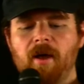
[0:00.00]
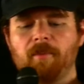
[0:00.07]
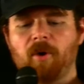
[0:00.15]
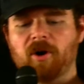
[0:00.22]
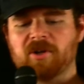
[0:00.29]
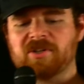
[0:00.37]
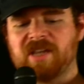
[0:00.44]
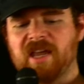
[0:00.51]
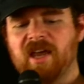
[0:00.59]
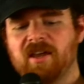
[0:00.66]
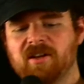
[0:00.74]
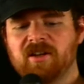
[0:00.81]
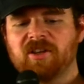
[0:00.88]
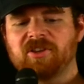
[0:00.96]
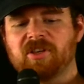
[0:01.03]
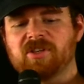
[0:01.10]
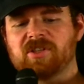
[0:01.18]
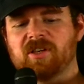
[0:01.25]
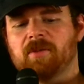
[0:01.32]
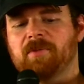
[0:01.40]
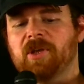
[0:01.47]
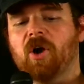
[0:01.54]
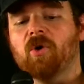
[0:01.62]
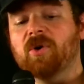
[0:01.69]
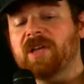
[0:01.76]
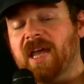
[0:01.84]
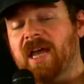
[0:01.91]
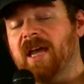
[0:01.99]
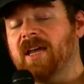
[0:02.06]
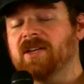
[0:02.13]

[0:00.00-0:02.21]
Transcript: Marcus Cannon, I think, is going to be okay.